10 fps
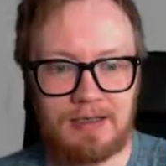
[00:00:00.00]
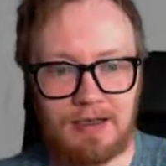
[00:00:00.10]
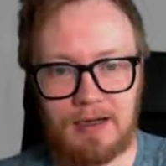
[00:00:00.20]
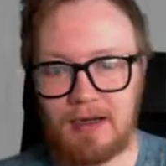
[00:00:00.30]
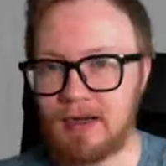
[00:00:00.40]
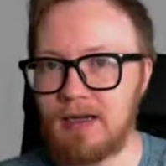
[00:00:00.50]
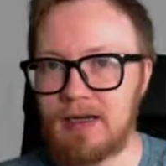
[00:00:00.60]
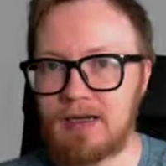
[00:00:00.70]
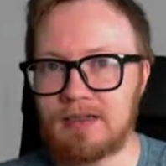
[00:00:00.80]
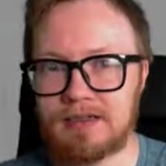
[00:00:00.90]

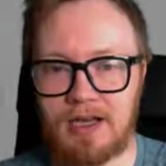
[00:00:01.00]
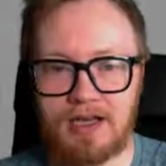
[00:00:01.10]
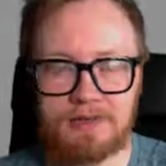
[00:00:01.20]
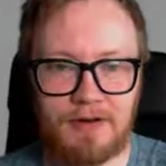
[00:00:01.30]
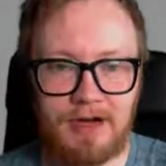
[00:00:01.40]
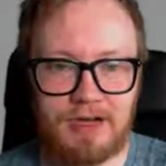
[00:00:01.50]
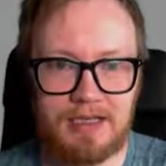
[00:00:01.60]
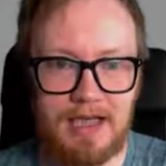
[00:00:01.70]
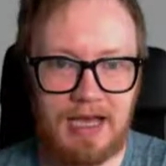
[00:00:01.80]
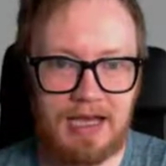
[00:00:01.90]

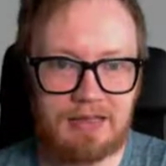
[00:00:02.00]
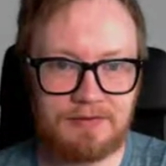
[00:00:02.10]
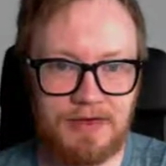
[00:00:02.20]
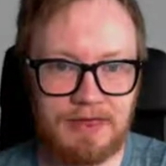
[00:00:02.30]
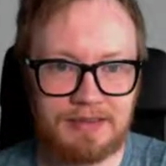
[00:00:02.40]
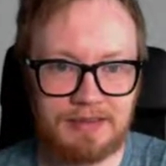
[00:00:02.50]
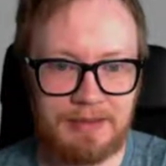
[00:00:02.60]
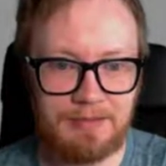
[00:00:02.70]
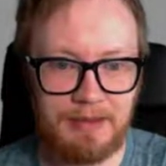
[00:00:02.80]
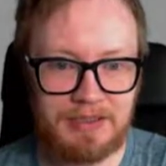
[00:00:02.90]
sci-fi and
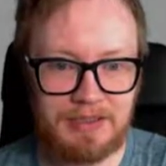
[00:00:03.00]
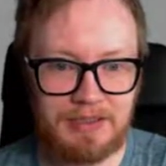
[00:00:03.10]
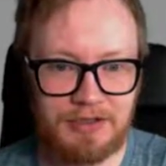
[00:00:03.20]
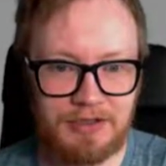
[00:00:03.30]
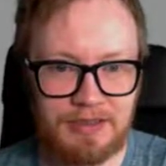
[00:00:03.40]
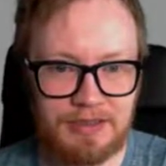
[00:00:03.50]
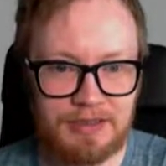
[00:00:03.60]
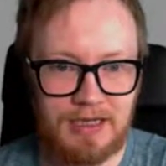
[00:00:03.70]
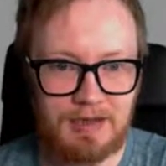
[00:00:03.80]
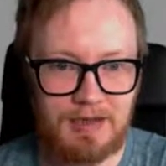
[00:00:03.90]
fantasy miniatures,
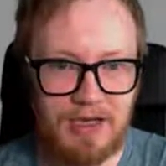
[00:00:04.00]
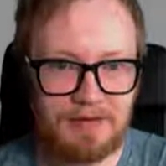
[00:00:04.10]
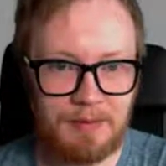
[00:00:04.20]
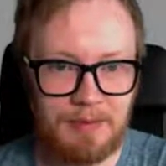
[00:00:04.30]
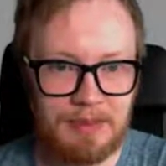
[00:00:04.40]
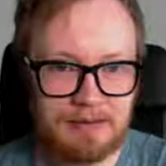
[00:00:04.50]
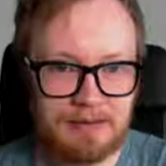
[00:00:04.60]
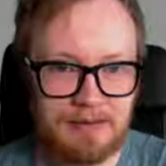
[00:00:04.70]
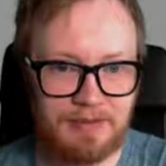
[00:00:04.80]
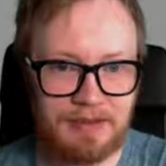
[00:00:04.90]
and you have them
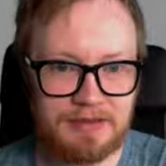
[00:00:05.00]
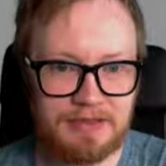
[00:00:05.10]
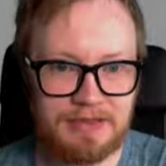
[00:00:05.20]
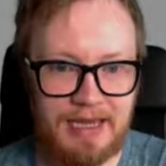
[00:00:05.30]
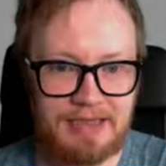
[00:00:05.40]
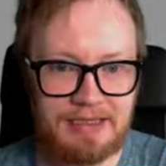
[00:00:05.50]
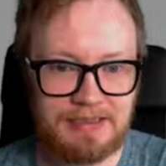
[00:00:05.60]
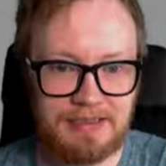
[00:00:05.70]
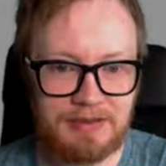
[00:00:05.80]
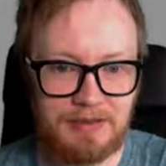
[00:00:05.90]
in different
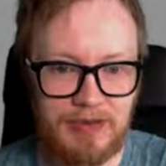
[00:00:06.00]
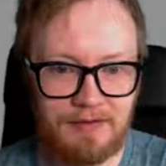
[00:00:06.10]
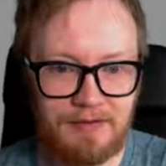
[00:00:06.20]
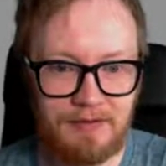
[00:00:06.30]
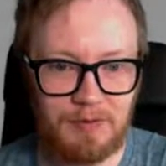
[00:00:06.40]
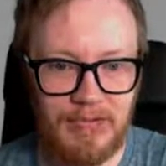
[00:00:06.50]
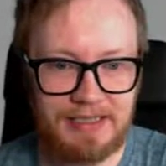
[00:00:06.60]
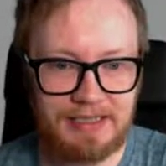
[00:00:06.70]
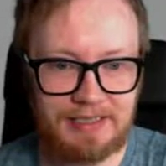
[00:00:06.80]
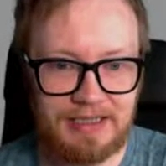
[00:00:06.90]
scales, and you have a
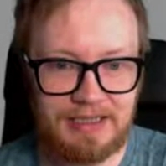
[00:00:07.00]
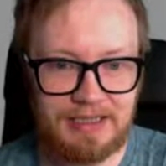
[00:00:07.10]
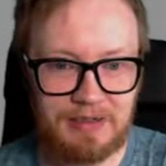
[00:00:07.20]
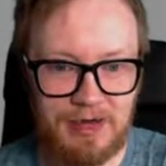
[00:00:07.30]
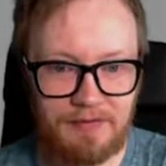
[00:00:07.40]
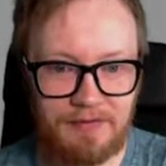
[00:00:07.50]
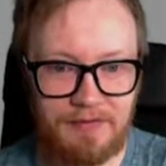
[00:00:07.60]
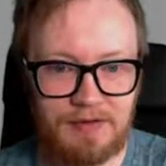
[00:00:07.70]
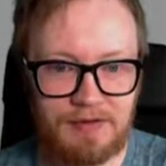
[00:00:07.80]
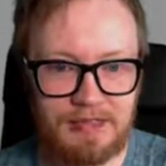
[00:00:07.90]
basing, you have
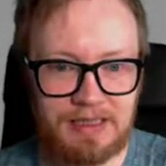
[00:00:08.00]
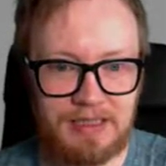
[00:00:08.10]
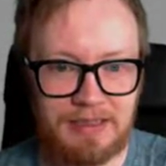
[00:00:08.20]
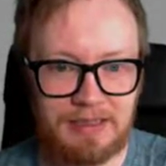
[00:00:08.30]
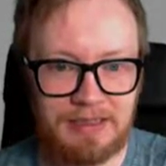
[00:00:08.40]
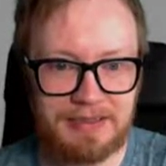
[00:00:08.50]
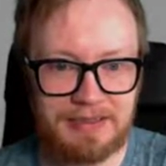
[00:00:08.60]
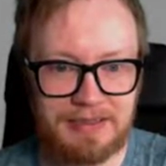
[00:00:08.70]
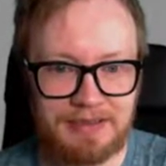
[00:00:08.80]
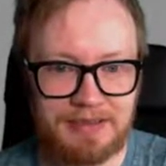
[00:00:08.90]
15
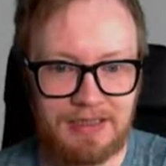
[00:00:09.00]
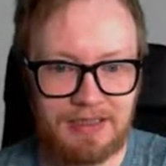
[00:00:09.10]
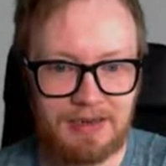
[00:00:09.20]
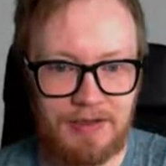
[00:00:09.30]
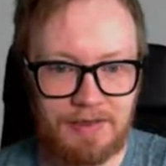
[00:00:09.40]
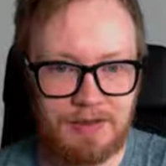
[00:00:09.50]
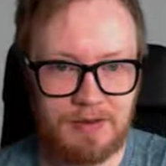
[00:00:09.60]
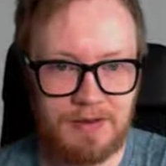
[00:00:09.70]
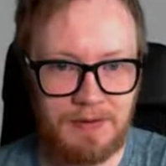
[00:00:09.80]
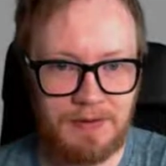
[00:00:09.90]
millimeters, you have
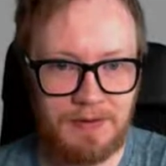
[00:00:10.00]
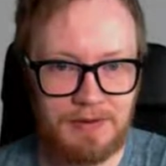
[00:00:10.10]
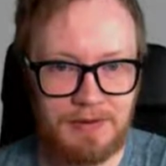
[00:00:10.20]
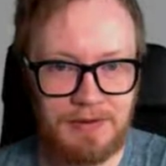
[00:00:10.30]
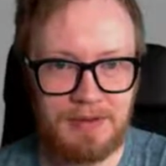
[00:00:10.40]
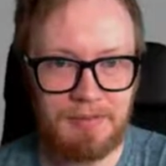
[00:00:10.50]
Cthulhu,